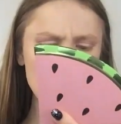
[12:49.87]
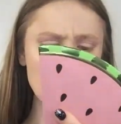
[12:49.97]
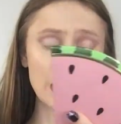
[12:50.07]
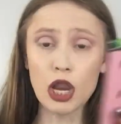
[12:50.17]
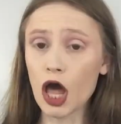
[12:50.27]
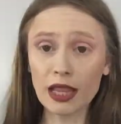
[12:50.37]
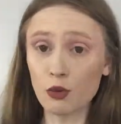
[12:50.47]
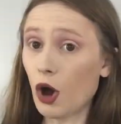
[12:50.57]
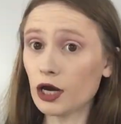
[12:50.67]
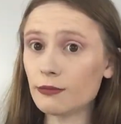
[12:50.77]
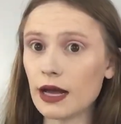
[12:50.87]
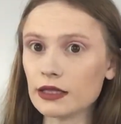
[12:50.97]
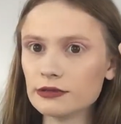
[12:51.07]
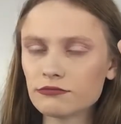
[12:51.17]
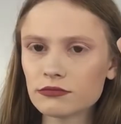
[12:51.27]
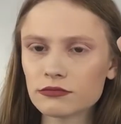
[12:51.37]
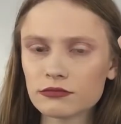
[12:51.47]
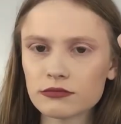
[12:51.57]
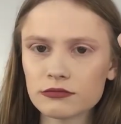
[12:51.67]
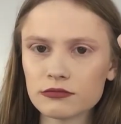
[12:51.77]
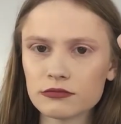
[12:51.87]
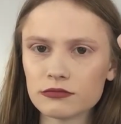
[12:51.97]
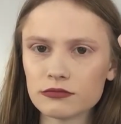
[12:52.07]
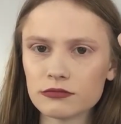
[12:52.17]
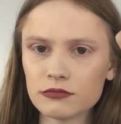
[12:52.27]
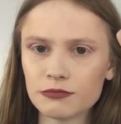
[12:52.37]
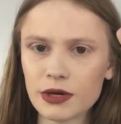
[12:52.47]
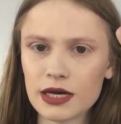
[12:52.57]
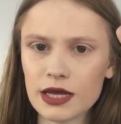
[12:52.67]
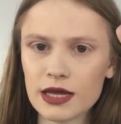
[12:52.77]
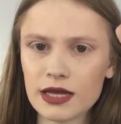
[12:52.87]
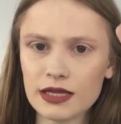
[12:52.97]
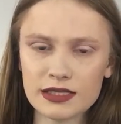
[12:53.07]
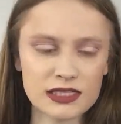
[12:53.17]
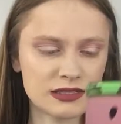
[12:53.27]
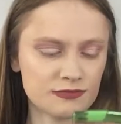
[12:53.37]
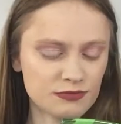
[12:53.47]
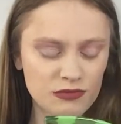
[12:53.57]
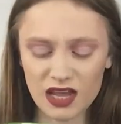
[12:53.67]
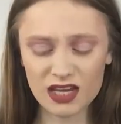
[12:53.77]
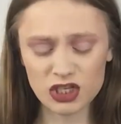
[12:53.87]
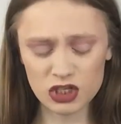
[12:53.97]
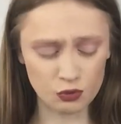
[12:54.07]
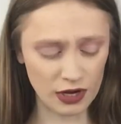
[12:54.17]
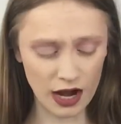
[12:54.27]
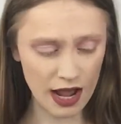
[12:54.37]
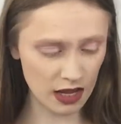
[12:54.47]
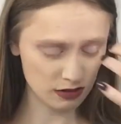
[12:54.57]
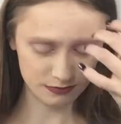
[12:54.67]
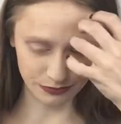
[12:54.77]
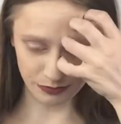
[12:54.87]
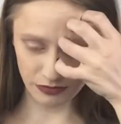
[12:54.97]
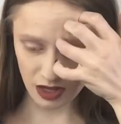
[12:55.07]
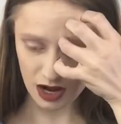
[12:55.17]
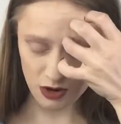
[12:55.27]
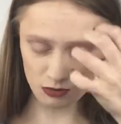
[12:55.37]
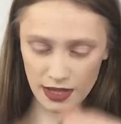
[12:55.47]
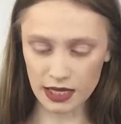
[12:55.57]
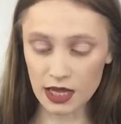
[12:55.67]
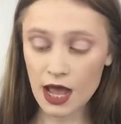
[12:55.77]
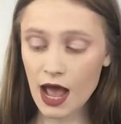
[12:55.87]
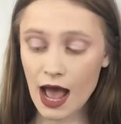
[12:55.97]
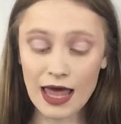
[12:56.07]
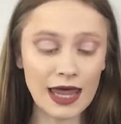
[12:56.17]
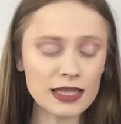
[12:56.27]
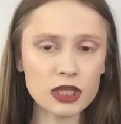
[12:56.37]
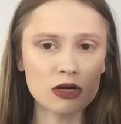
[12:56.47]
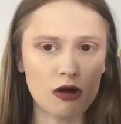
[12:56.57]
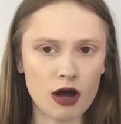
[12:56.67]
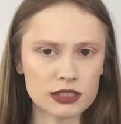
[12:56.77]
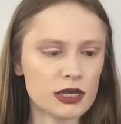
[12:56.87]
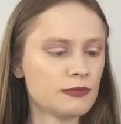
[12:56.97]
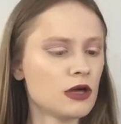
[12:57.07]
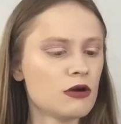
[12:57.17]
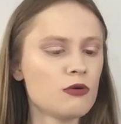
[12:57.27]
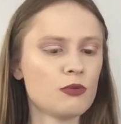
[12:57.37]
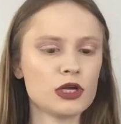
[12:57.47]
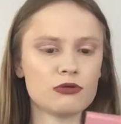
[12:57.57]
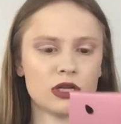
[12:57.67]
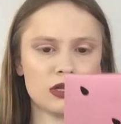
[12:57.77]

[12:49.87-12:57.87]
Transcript: Not like watermelon, but it's just weird. I don't like it. I like the concept though, where you can